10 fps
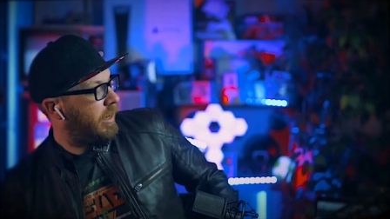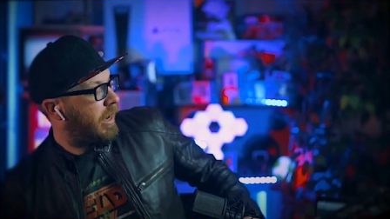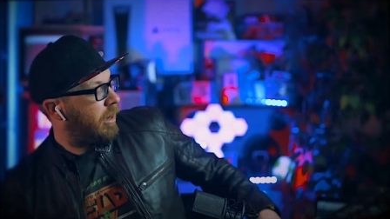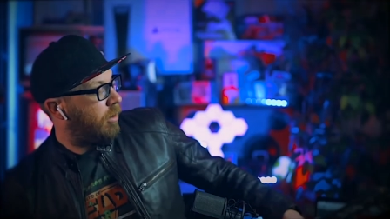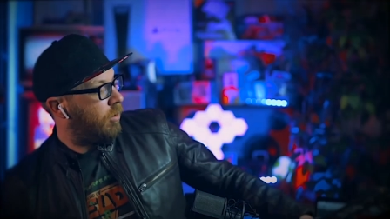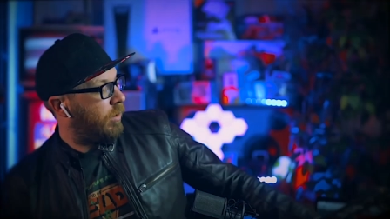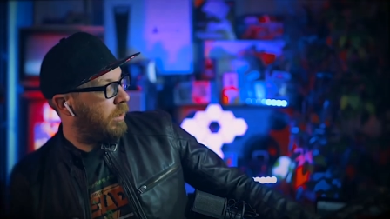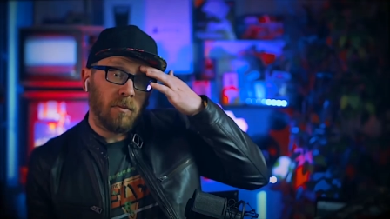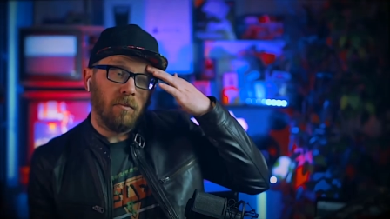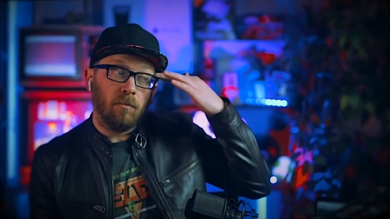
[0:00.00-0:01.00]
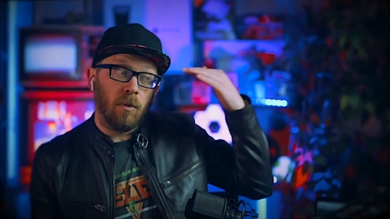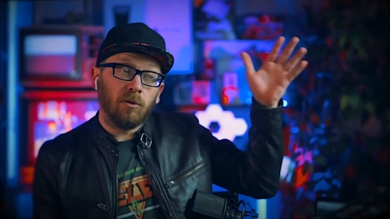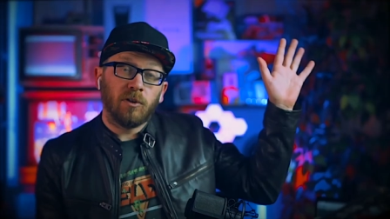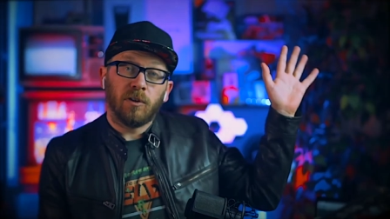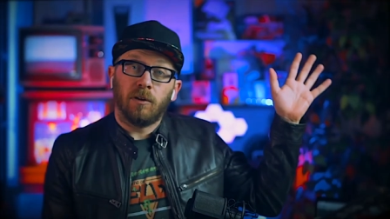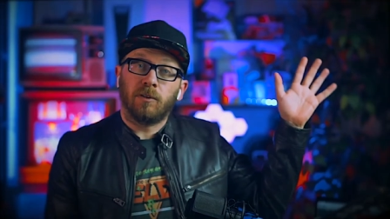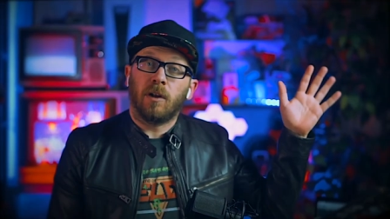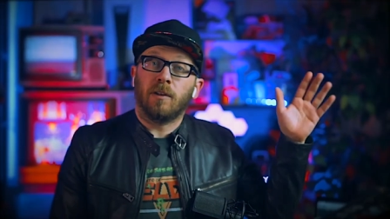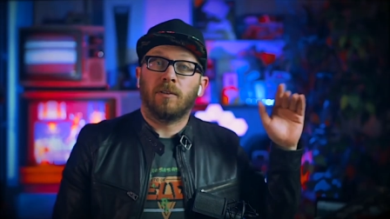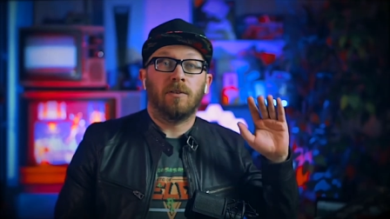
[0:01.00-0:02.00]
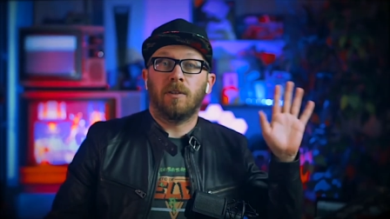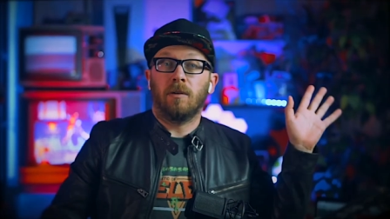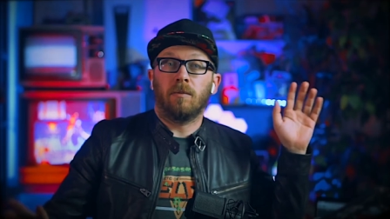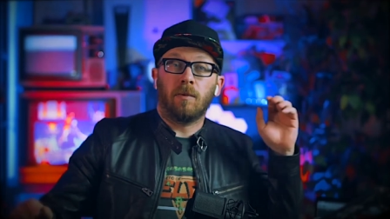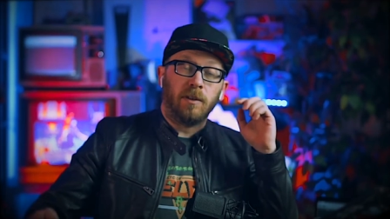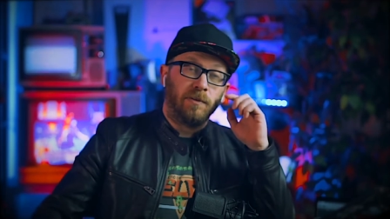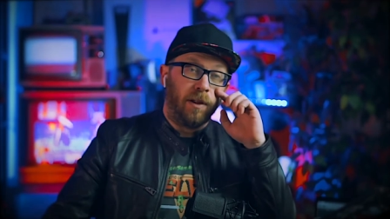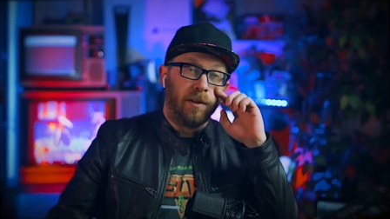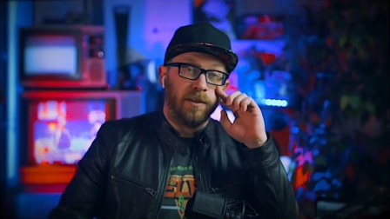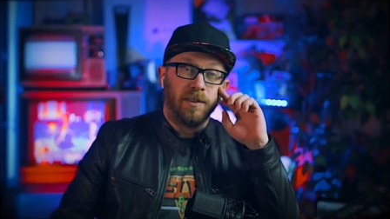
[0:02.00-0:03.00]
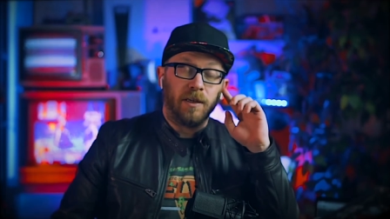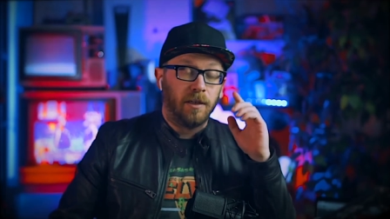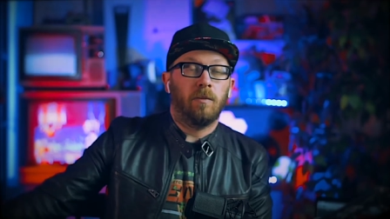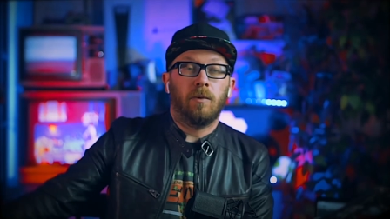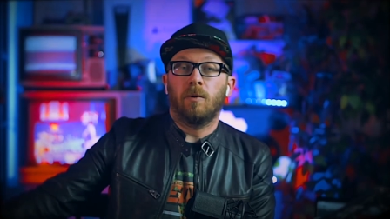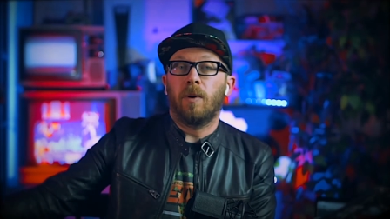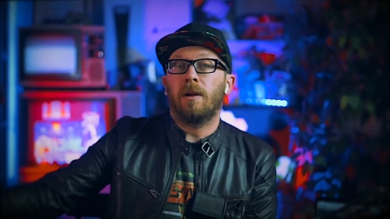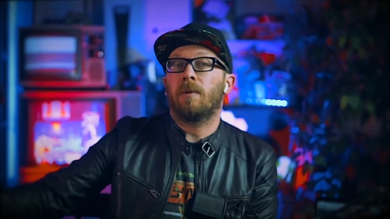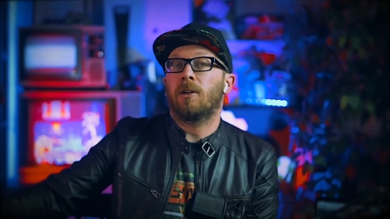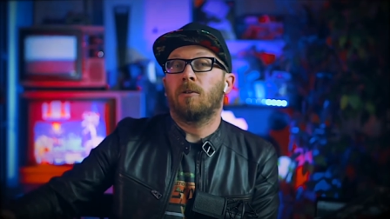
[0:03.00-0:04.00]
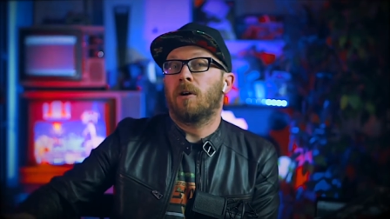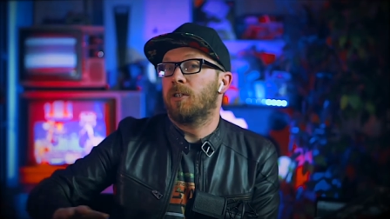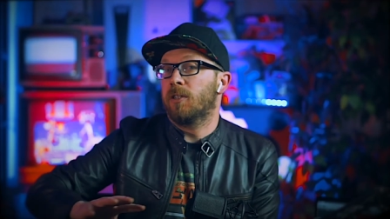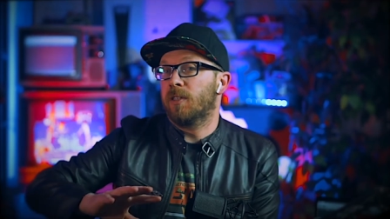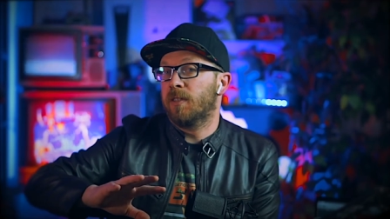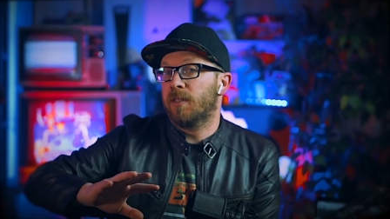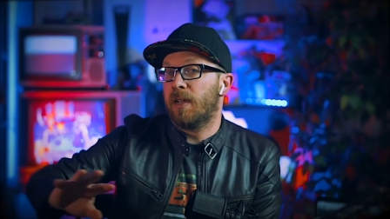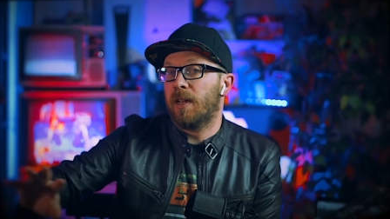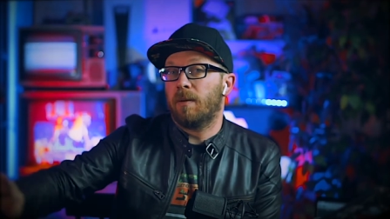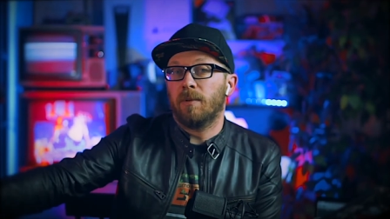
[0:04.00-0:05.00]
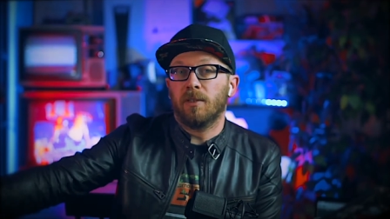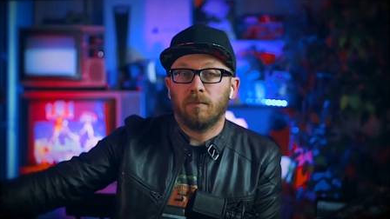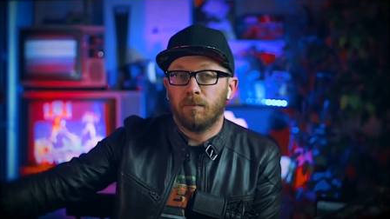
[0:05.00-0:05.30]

Now, most of those consoles, it runs flawlessly. The way RetroArch is set up is